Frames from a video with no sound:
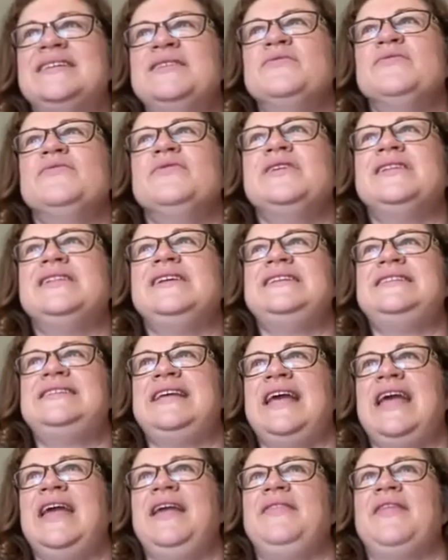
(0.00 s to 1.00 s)
really
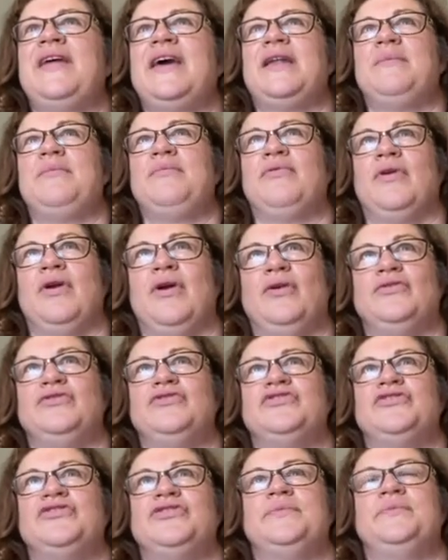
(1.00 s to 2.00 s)
take that
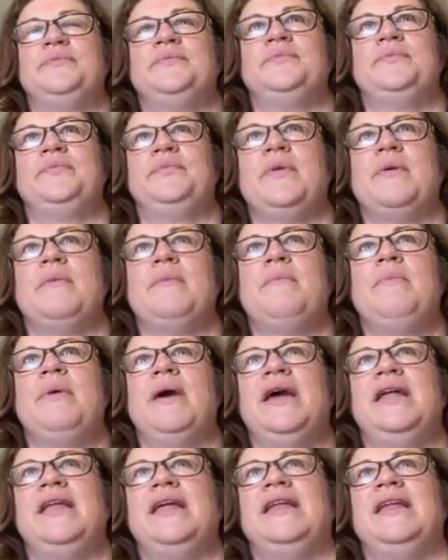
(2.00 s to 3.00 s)
approach,
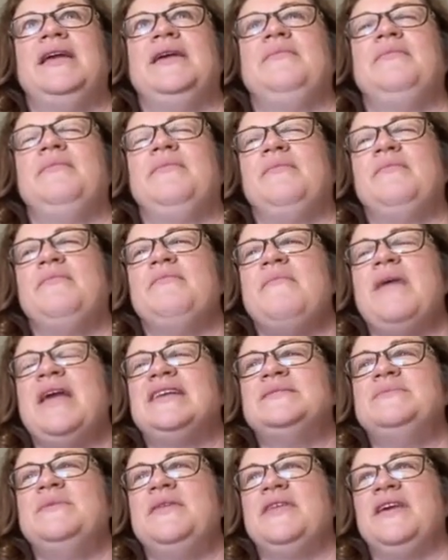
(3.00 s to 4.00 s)
and it
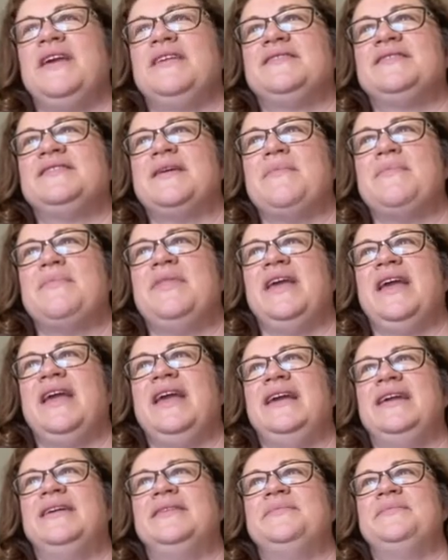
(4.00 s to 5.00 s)
makes me think of
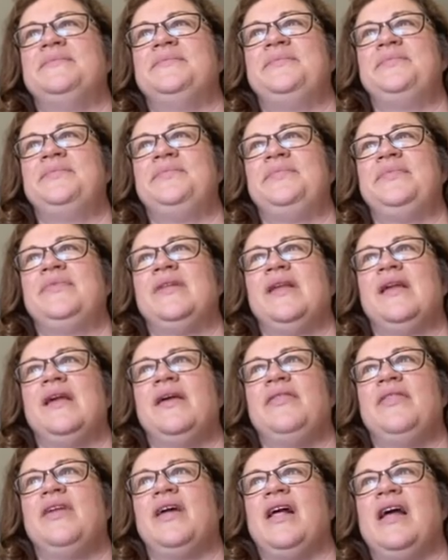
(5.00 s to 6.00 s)
something
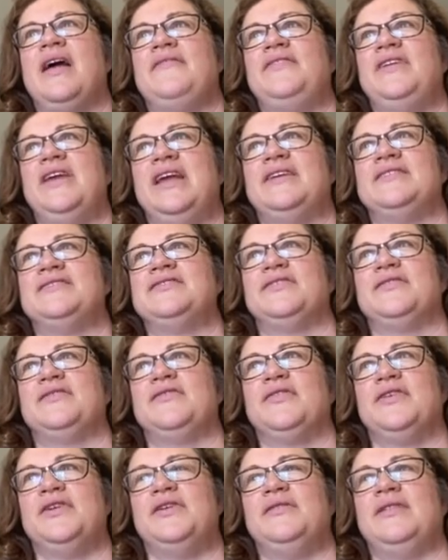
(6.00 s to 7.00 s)
that I'll have to answer
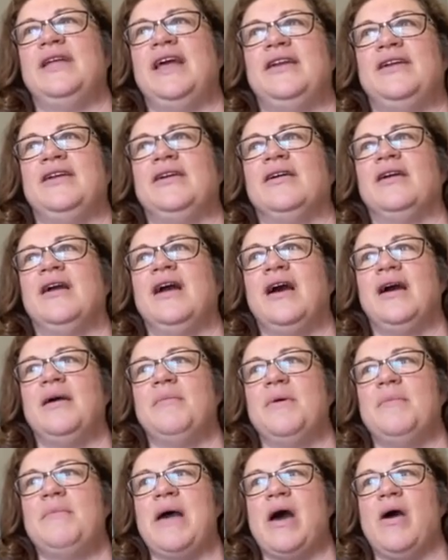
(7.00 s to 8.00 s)
for you later,
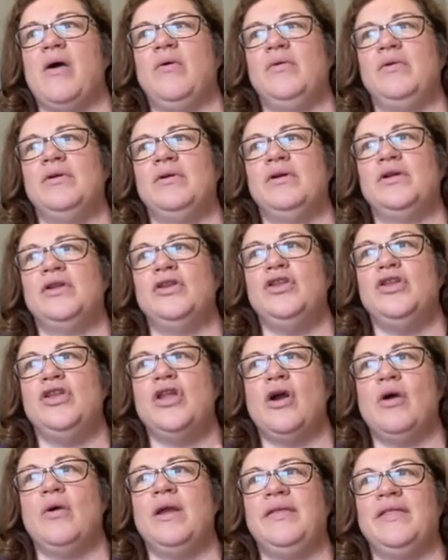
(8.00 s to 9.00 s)
about
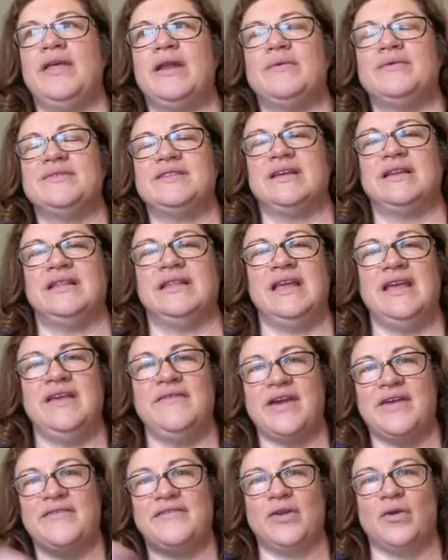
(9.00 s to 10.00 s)
knowing that I was going to leave
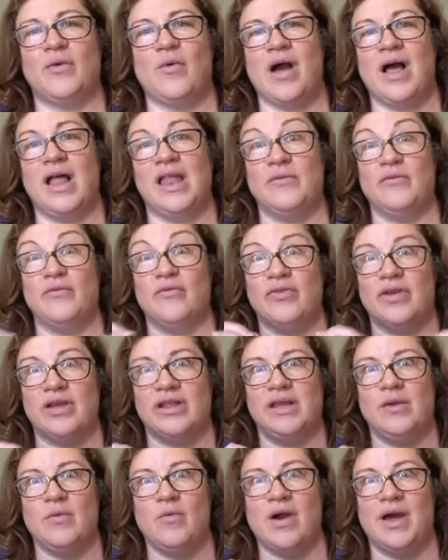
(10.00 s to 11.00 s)
after a while and
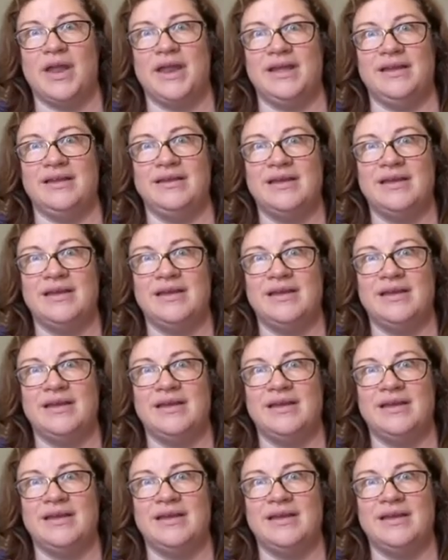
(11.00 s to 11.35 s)
really wanting